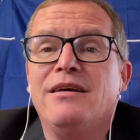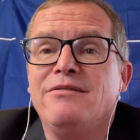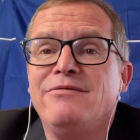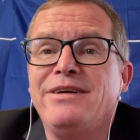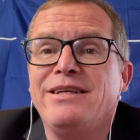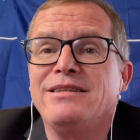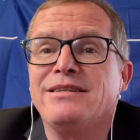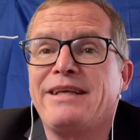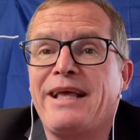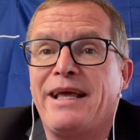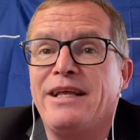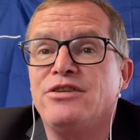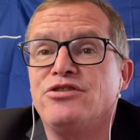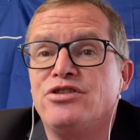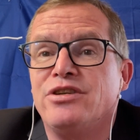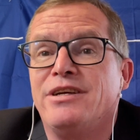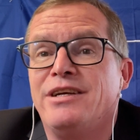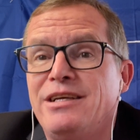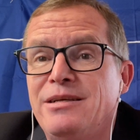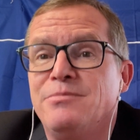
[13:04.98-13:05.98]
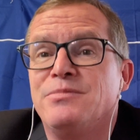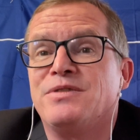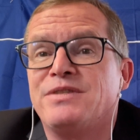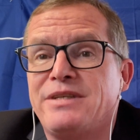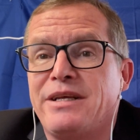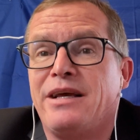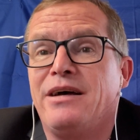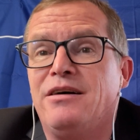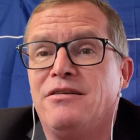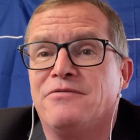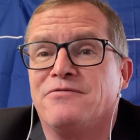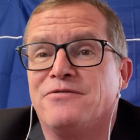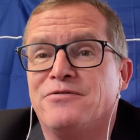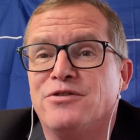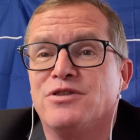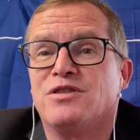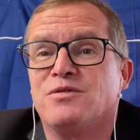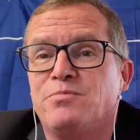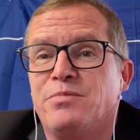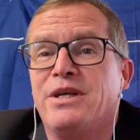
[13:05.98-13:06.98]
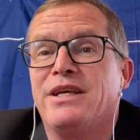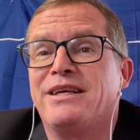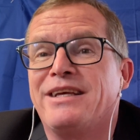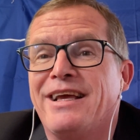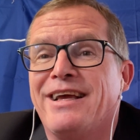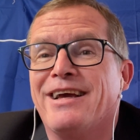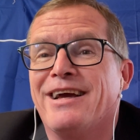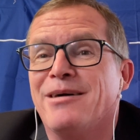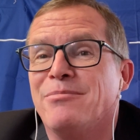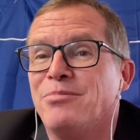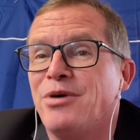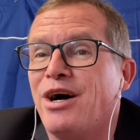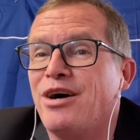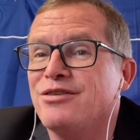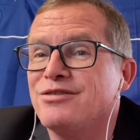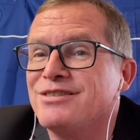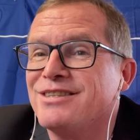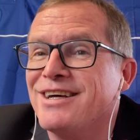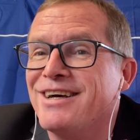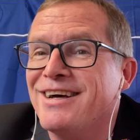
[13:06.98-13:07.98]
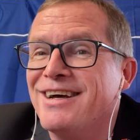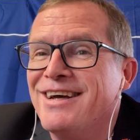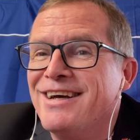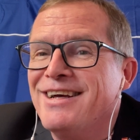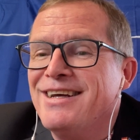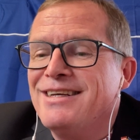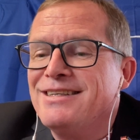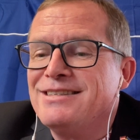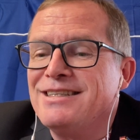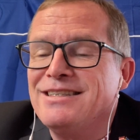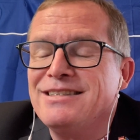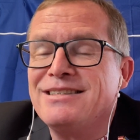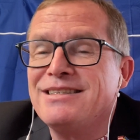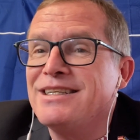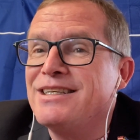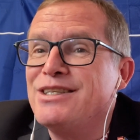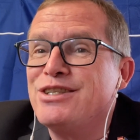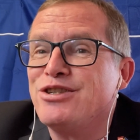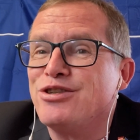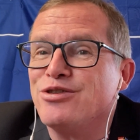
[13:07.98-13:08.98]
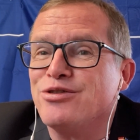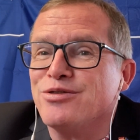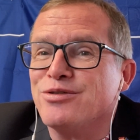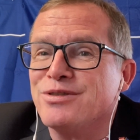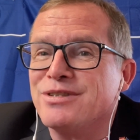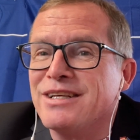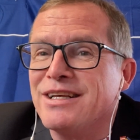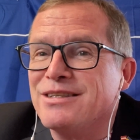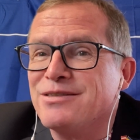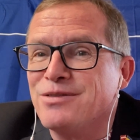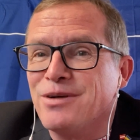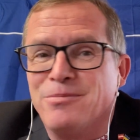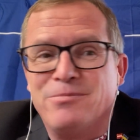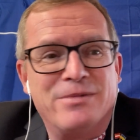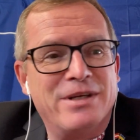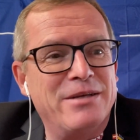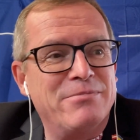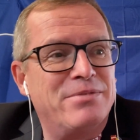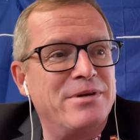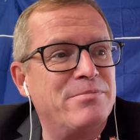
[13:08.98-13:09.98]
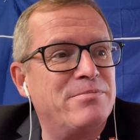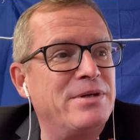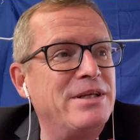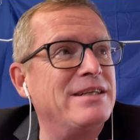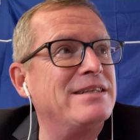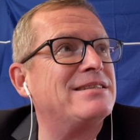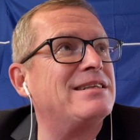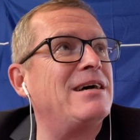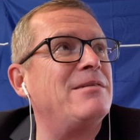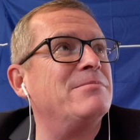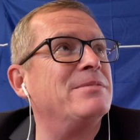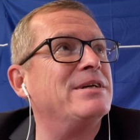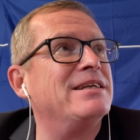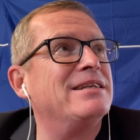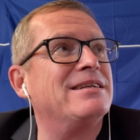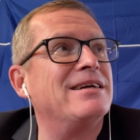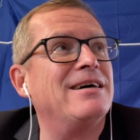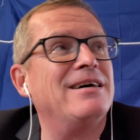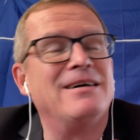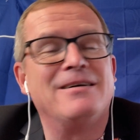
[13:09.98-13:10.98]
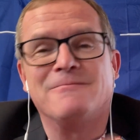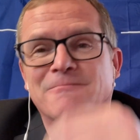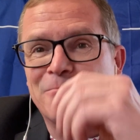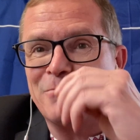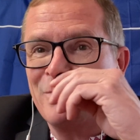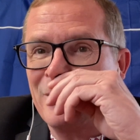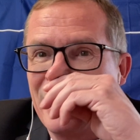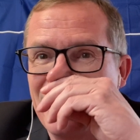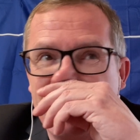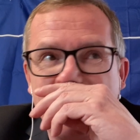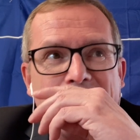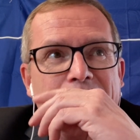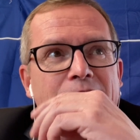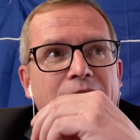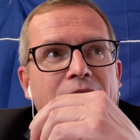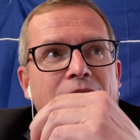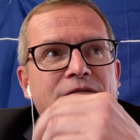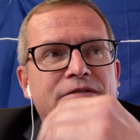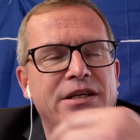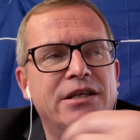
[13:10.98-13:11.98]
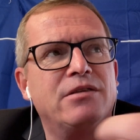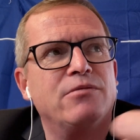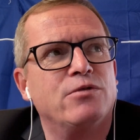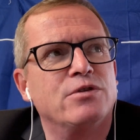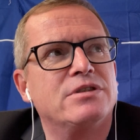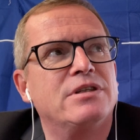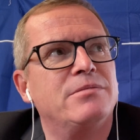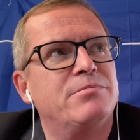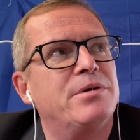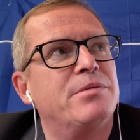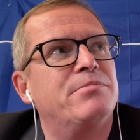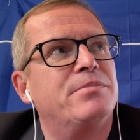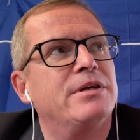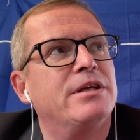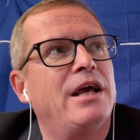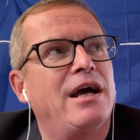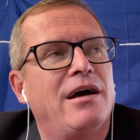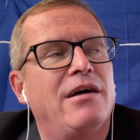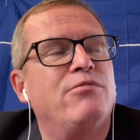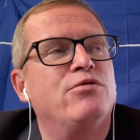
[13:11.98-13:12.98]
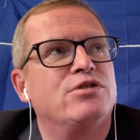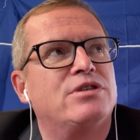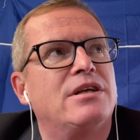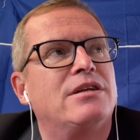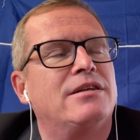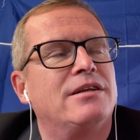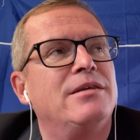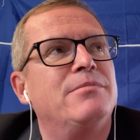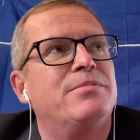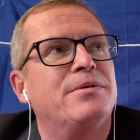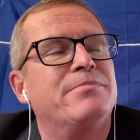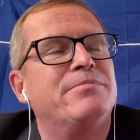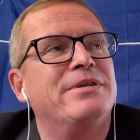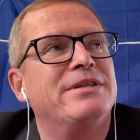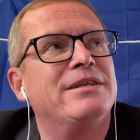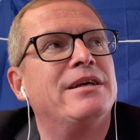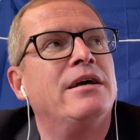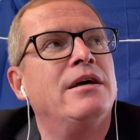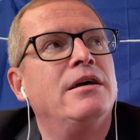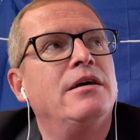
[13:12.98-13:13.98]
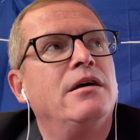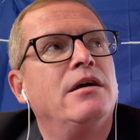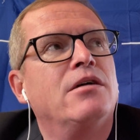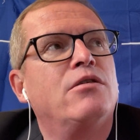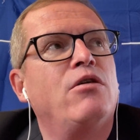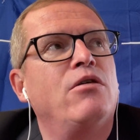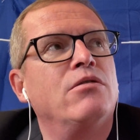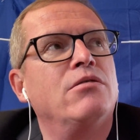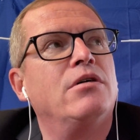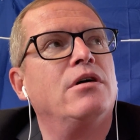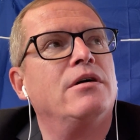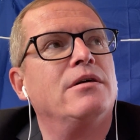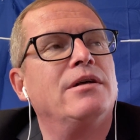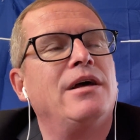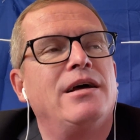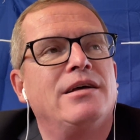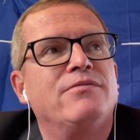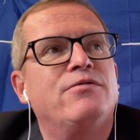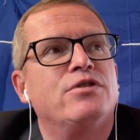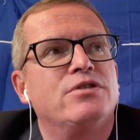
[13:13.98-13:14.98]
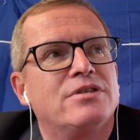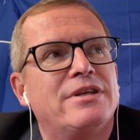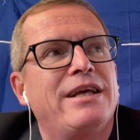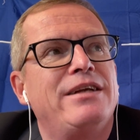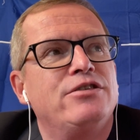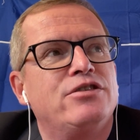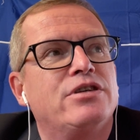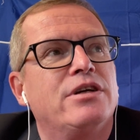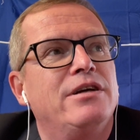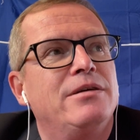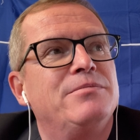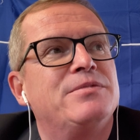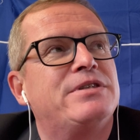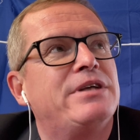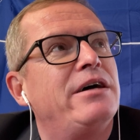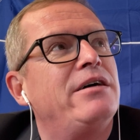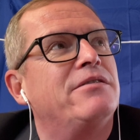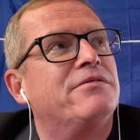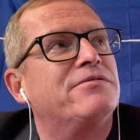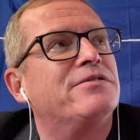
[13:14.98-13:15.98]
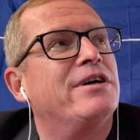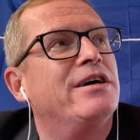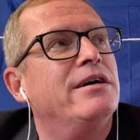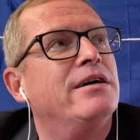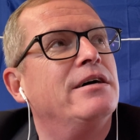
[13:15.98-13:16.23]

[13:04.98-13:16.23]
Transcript: when Genscher himself was speaking about these issues at some EPP summit. I think it was EPP. Yeah, I was at the EPP. It was Genscher himself.